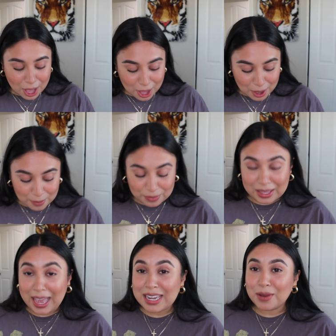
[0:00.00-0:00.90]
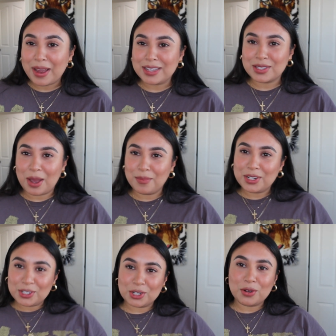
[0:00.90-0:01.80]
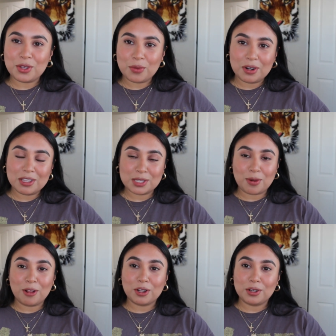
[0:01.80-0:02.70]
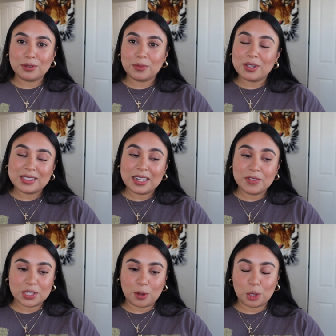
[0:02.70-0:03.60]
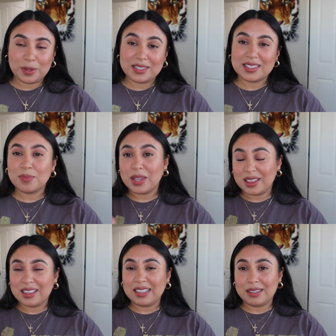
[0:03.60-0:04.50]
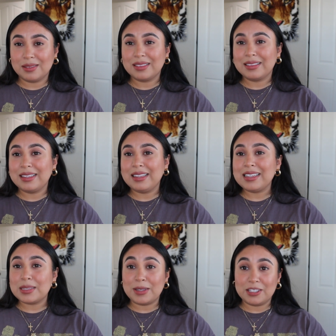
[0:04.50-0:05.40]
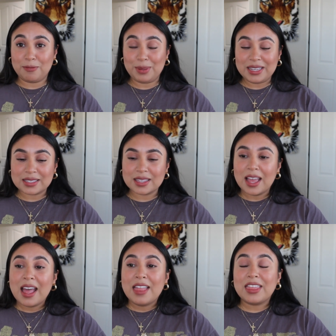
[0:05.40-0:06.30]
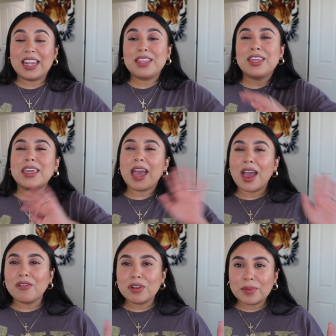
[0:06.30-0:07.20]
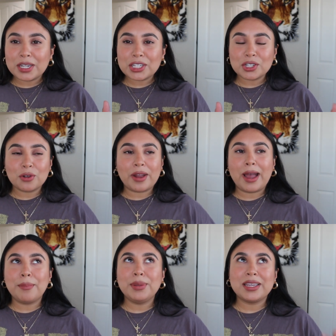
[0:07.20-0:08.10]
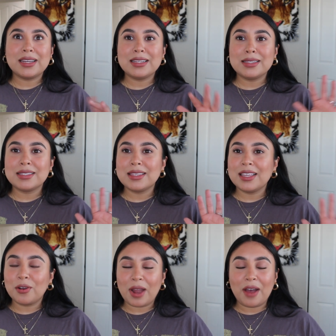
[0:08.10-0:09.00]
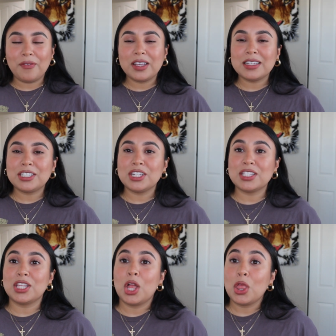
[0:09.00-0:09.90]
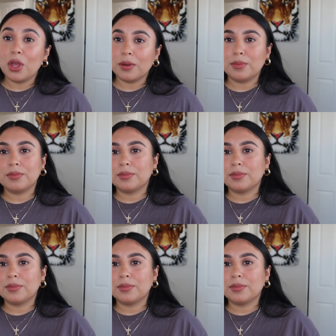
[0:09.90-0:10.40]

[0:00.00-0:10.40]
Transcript: Um, anyway, so I'm gonna show you one of the smaller, well, it's not even smaller pieces, but the inexpensive piece that I think everybody should grab because the graphic is just the